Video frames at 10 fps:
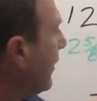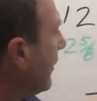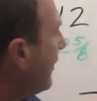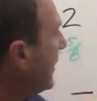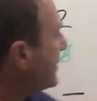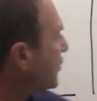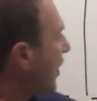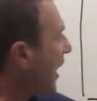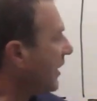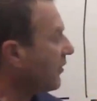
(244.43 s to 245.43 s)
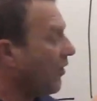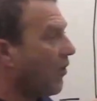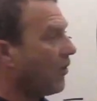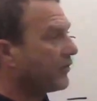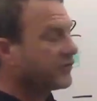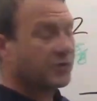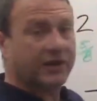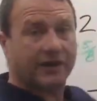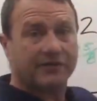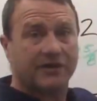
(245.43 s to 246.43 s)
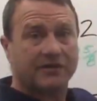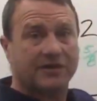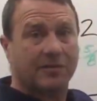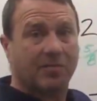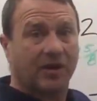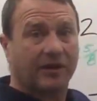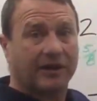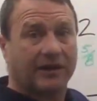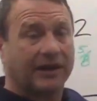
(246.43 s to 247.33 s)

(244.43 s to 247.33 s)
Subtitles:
This triangle also gives us the ability to